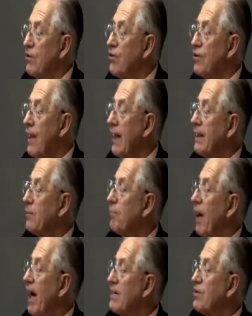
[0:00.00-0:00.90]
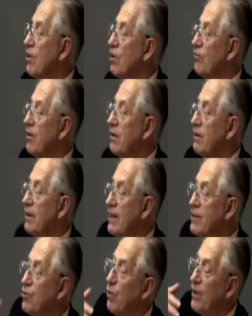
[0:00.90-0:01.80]
to take the Passover
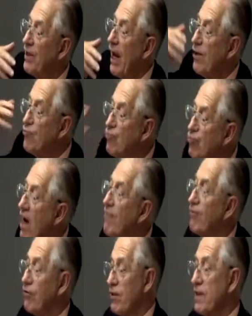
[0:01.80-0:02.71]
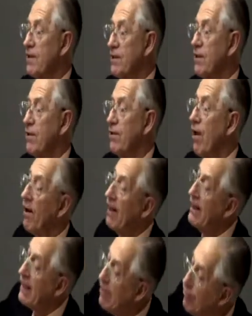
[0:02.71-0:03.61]
is with a reverent, not
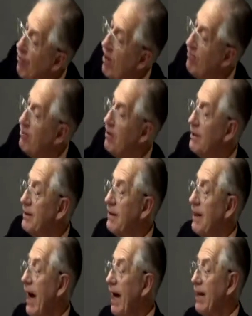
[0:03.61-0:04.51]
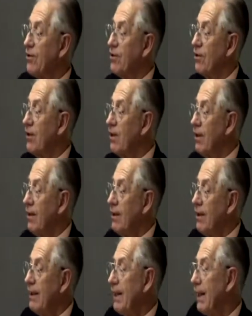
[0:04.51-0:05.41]
an irreverent, attitude.
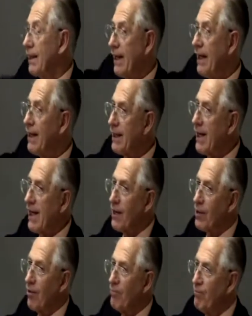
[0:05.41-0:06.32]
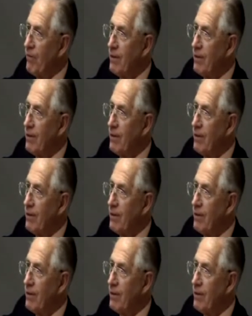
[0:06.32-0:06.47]
In a, in a kingdom,